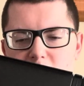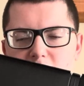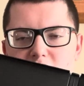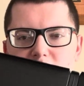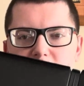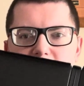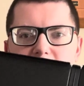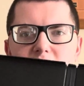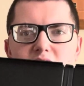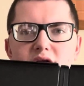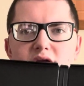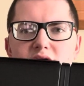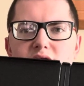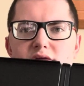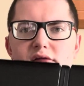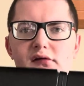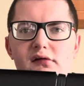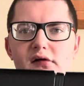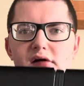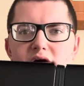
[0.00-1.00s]
like a
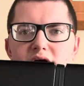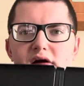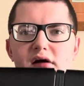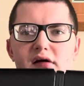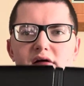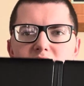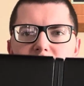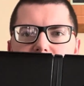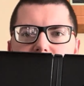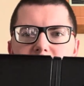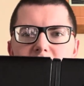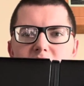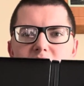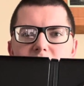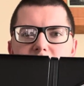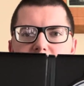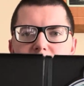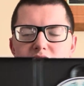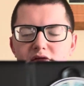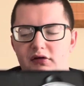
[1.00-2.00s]

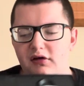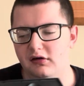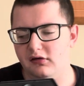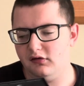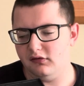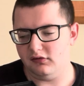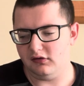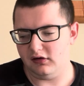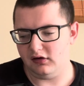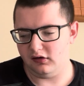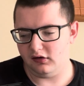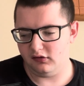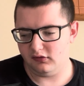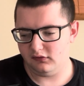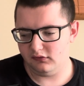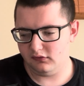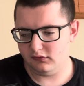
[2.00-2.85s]
little sticker there